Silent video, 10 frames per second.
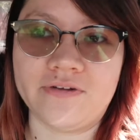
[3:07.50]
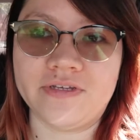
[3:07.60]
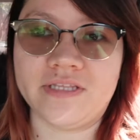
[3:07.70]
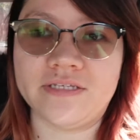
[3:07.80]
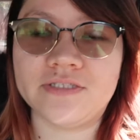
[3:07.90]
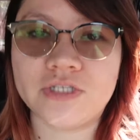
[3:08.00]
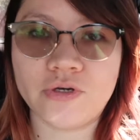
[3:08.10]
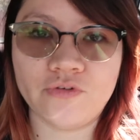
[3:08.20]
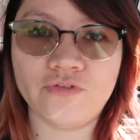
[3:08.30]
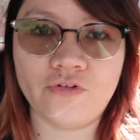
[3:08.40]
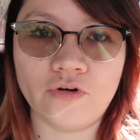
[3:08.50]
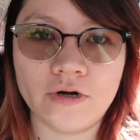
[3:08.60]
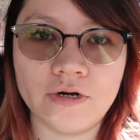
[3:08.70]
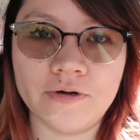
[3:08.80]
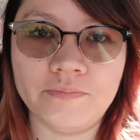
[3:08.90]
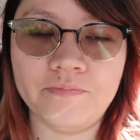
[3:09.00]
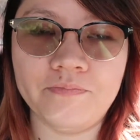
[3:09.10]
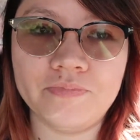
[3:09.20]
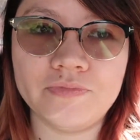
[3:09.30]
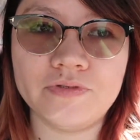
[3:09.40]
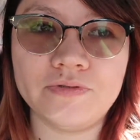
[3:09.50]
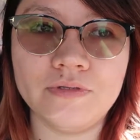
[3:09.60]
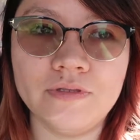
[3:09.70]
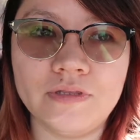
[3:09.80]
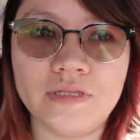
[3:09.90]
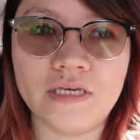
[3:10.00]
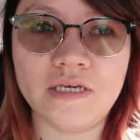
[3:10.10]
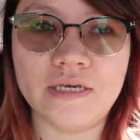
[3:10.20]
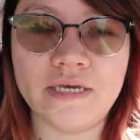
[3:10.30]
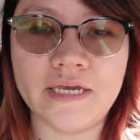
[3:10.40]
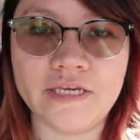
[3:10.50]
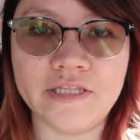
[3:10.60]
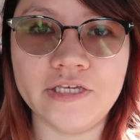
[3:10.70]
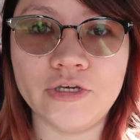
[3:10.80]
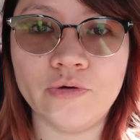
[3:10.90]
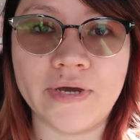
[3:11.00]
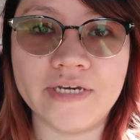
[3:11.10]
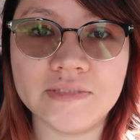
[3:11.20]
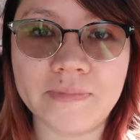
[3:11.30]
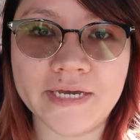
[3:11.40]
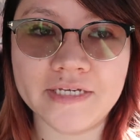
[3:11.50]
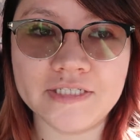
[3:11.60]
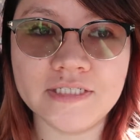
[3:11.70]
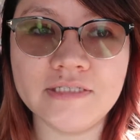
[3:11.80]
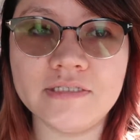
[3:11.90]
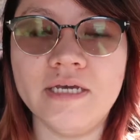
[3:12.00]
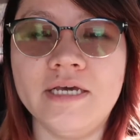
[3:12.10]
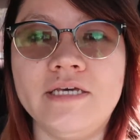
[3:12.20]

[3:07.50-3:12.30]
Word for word: everything, so for the in the US packages,